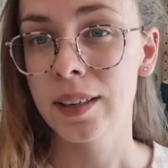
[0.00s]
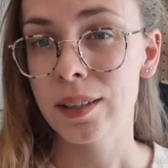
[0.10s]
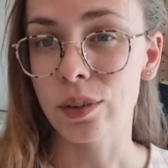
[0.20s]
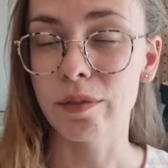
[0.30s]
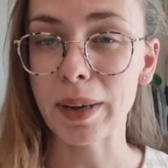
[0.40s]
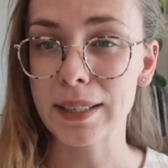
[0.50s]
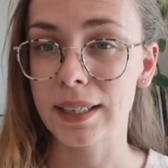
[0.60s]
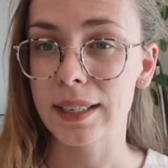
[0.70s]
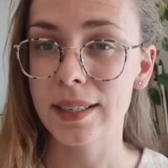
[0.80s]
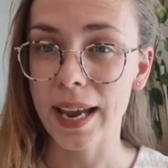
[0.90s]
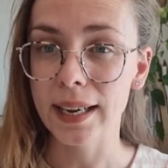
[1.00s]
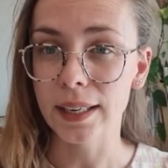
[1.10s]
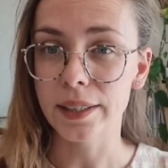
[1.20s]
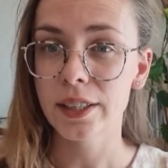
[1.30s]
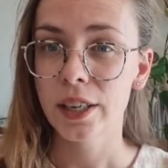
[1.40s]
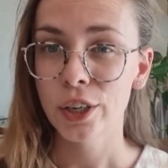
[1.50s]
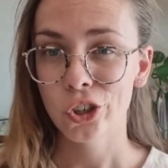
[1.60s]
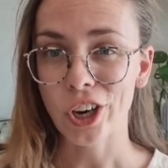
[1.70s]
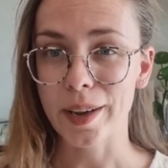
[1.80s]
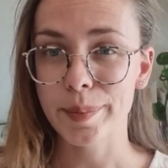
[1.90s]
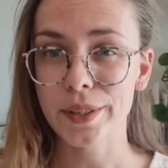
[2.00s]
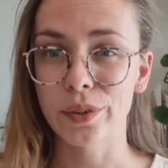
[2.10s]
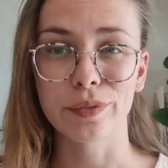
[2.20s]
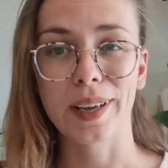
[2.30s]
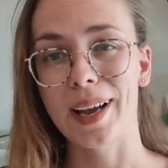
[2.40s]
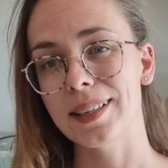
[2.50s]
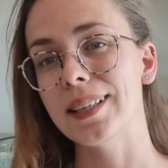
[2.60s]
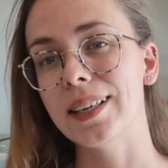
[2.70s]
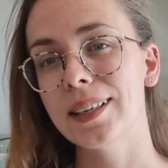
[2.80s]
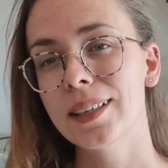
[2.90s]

sort of masculine tailored shapes of the Hattie,